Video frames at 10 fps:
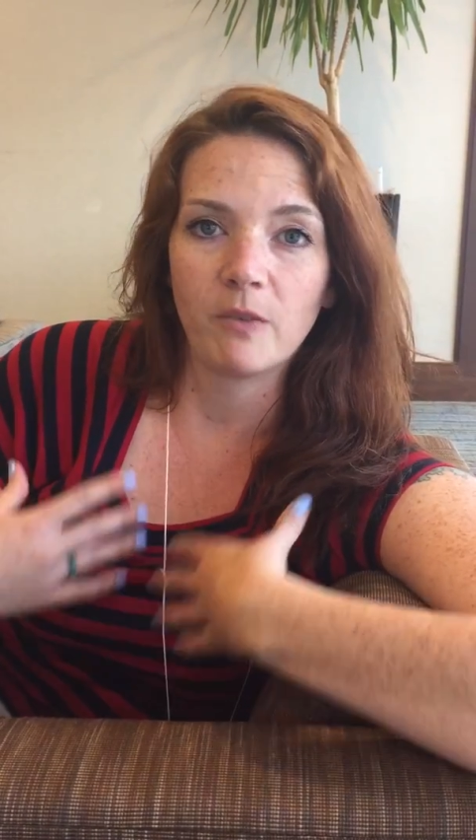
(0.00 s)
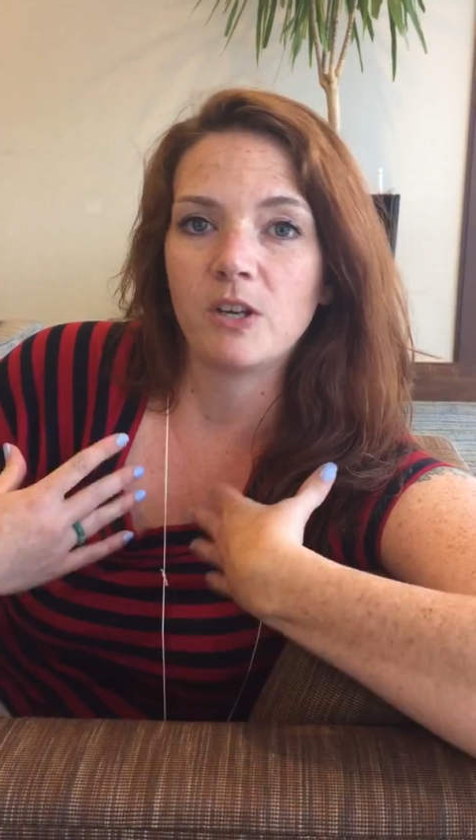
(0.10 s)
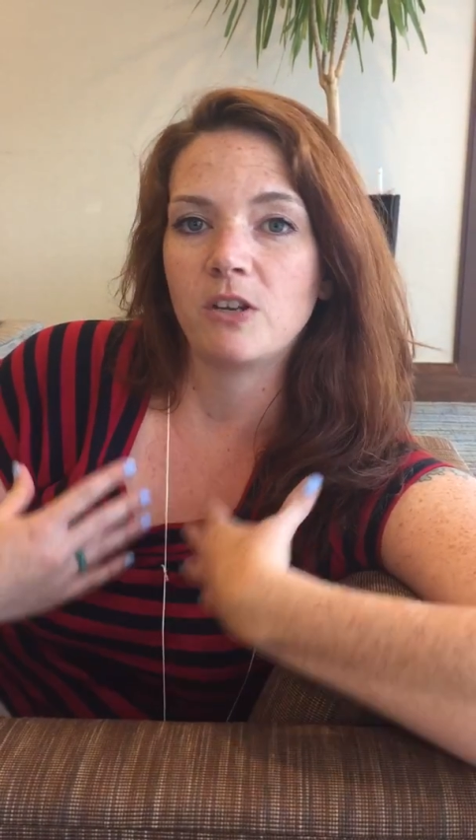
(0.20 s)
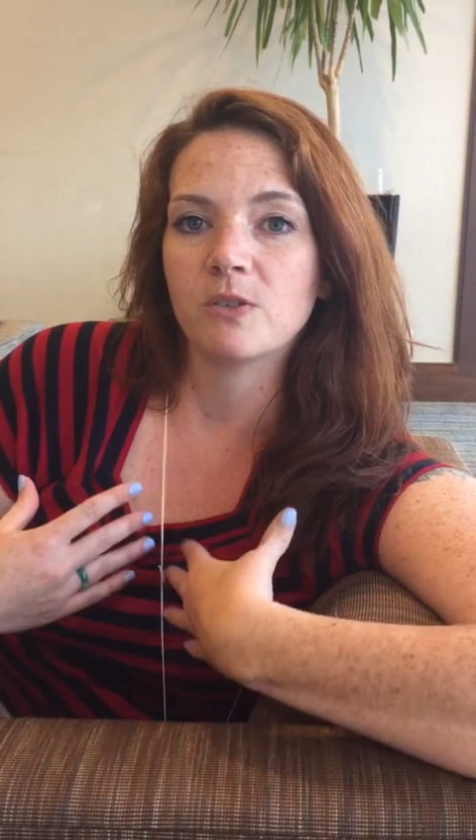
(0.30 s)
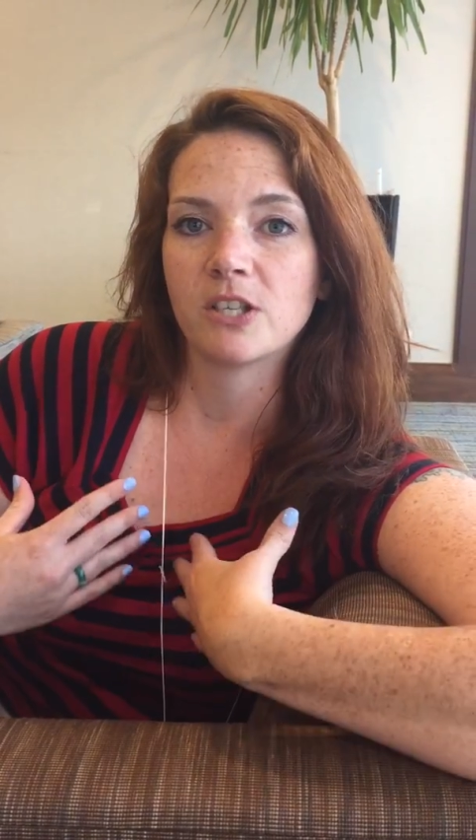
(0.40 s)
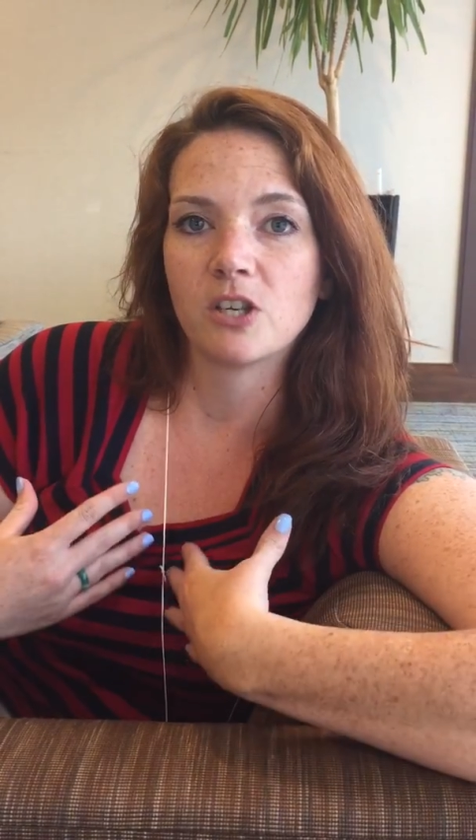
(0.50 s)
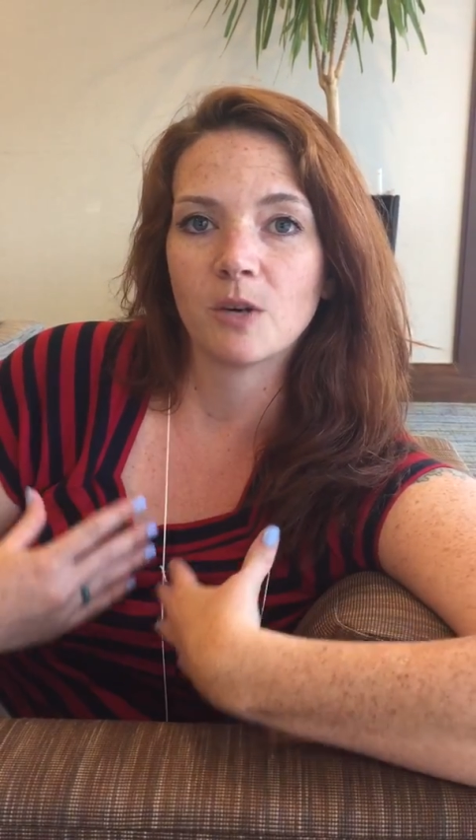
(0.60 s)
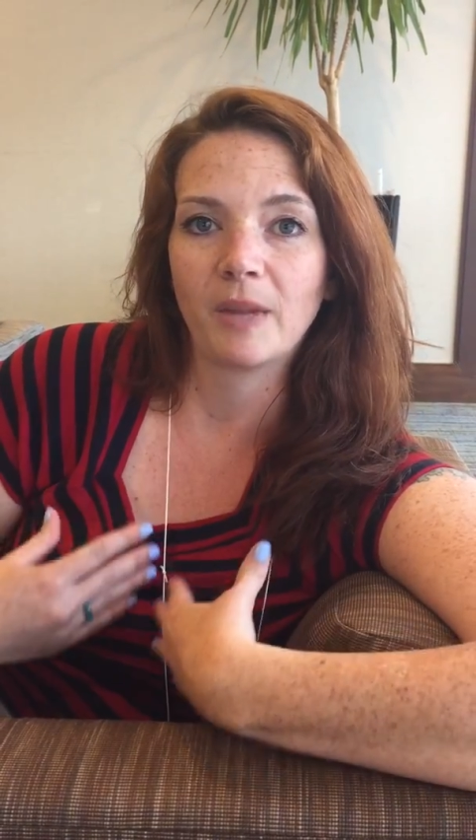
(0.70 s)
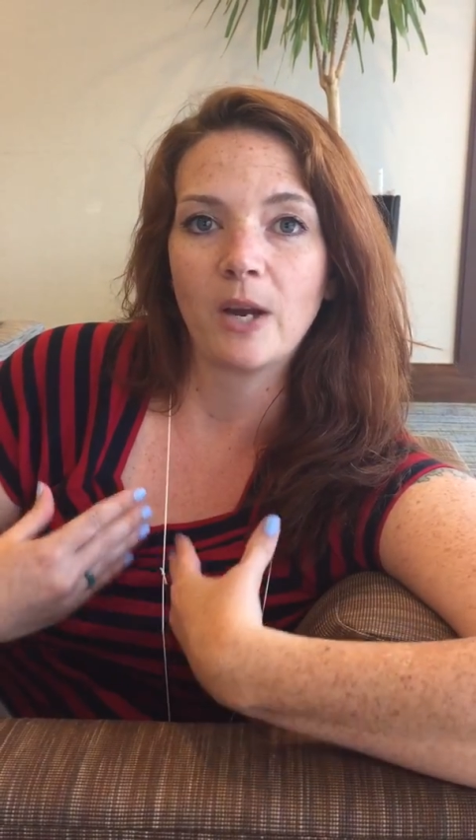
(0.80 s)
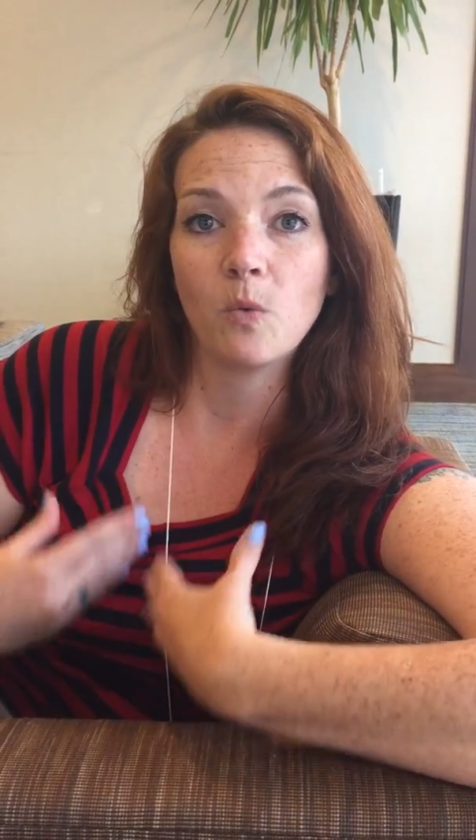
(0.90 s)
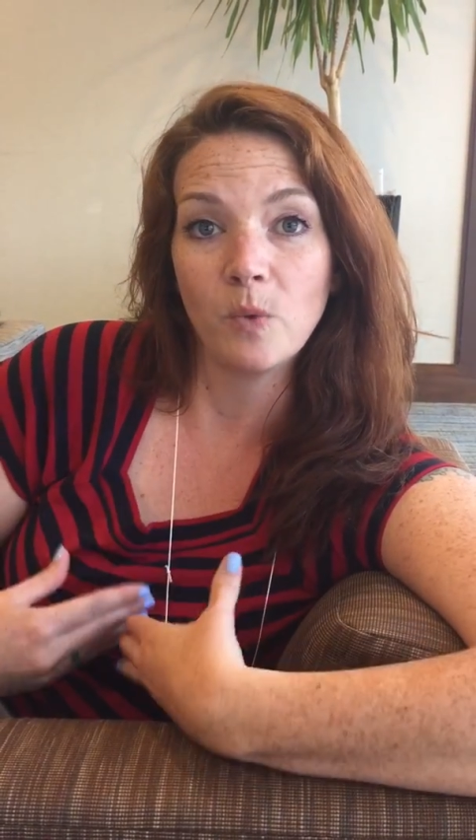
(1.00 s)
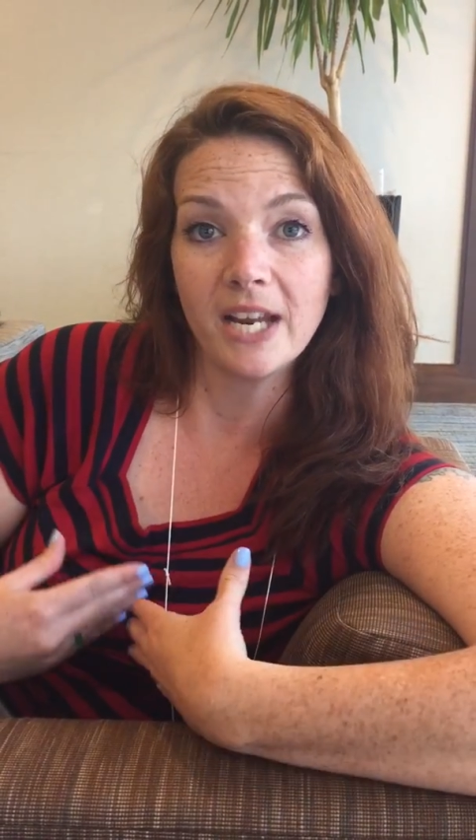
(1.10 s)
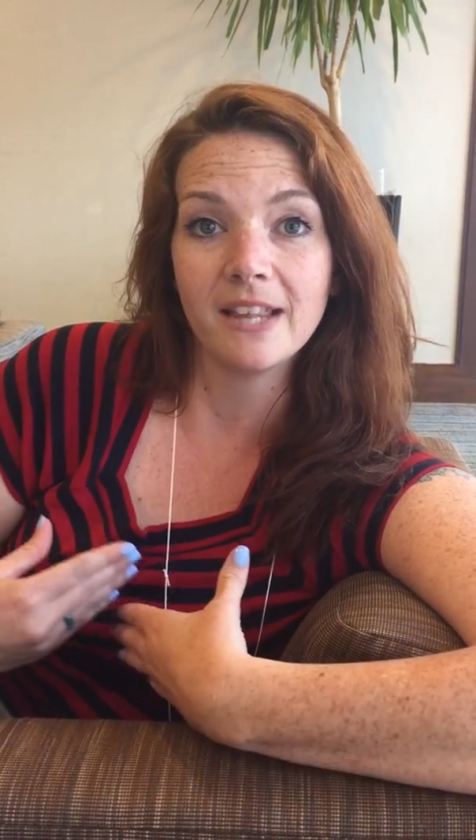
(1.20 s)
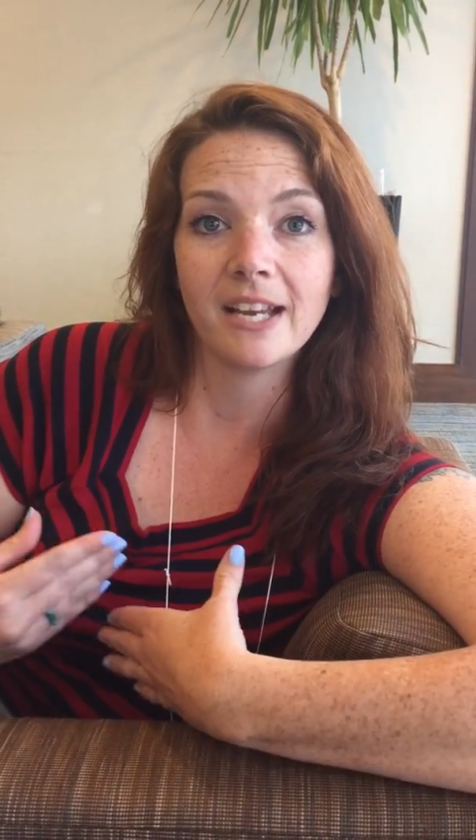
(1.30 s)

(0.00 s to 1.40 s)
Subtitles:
when you use a term like we,